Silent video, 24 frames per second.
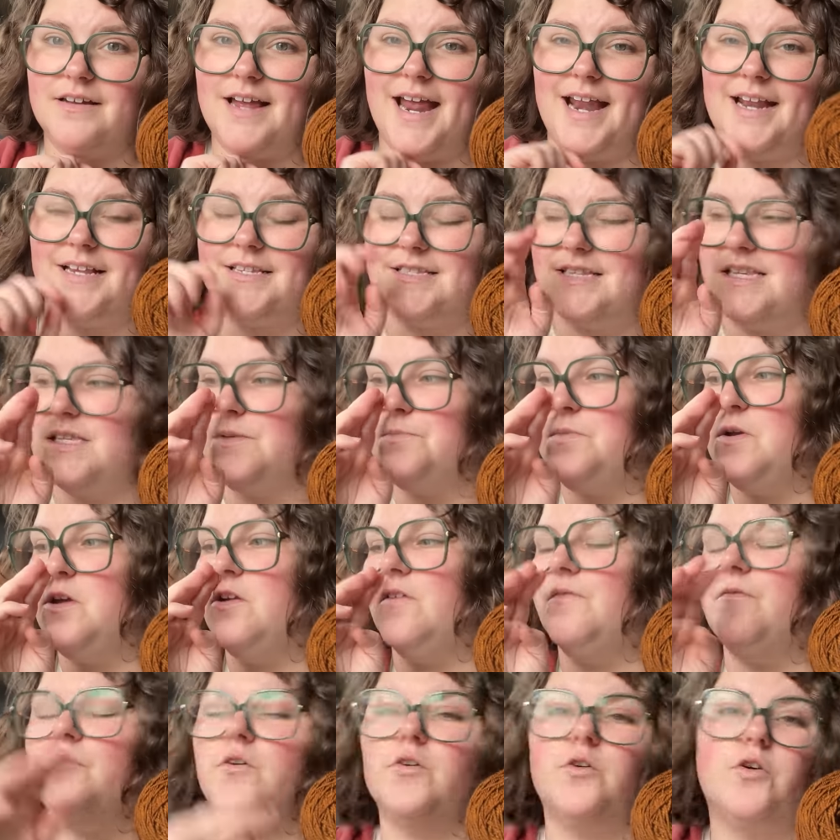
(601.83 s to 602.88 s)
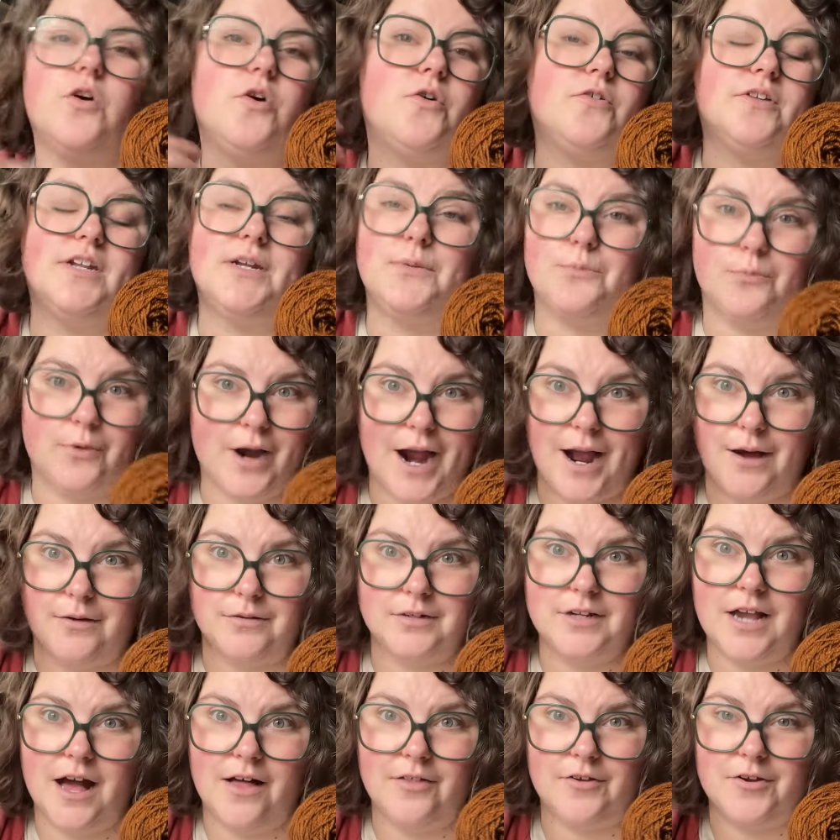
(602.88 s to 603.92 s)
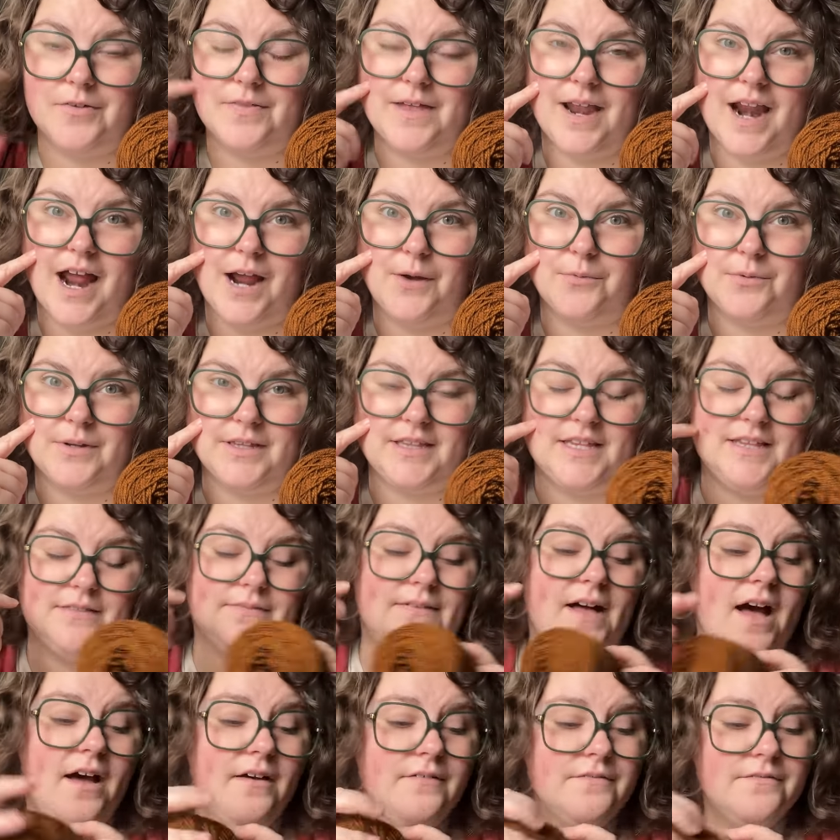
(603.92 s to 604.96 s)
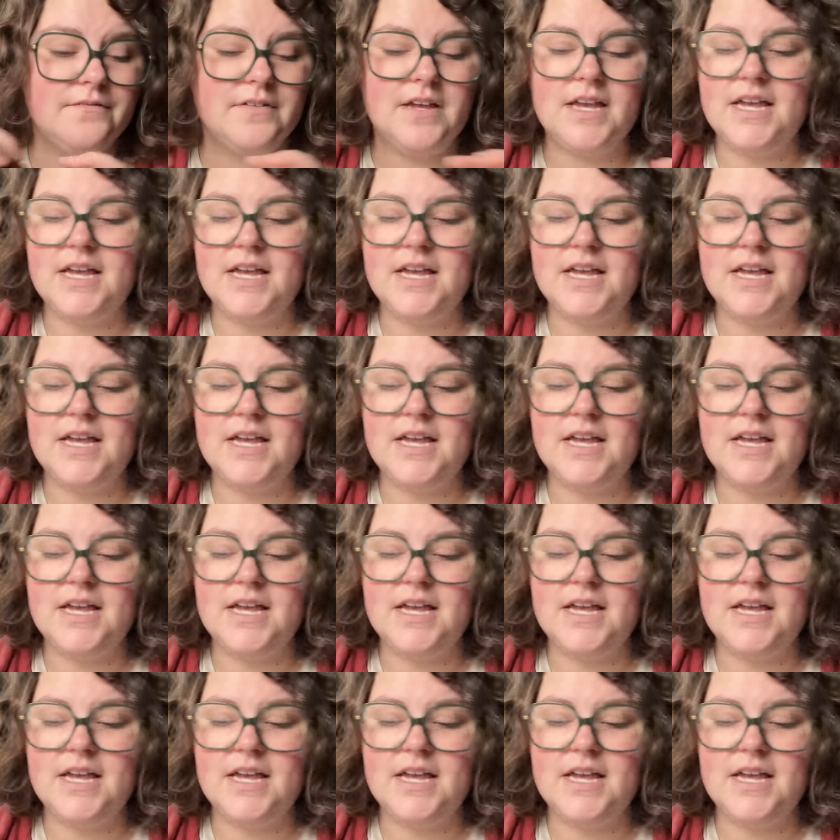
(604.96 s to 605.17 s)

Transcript: and it's this beautiful golden brown color that I really love.